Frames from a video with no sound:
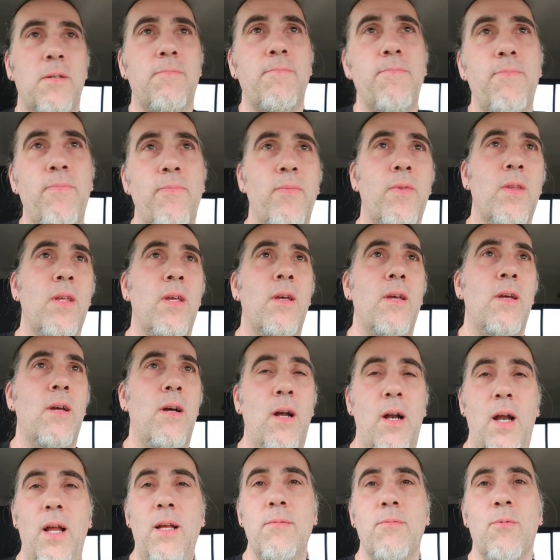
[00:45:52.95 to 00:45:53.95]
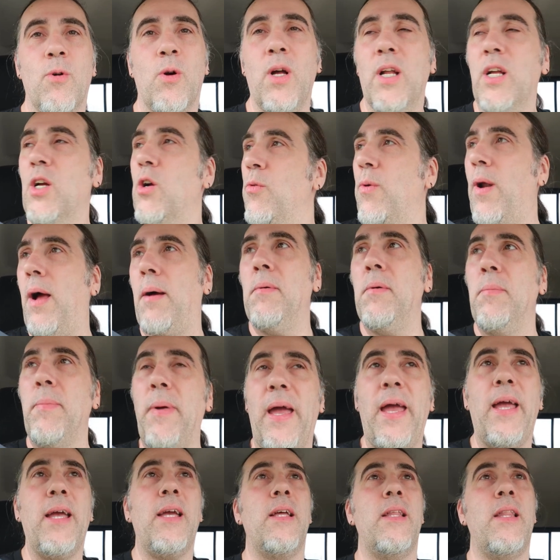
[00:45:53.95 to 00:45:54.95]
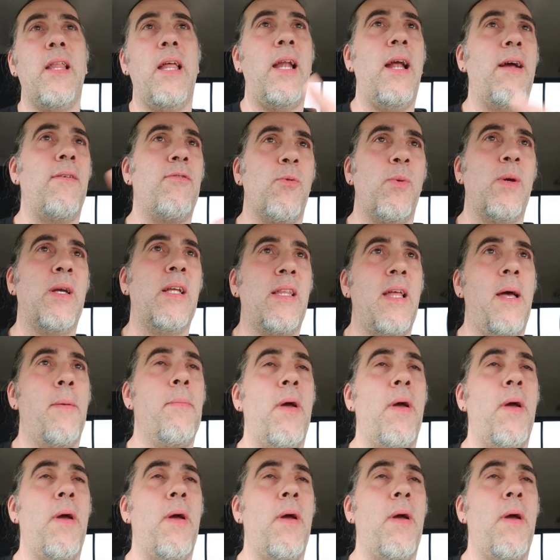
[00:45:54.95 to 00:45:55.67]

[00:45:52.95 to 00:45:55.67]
mean, All right, we're gonna go rob a bank, and then after we get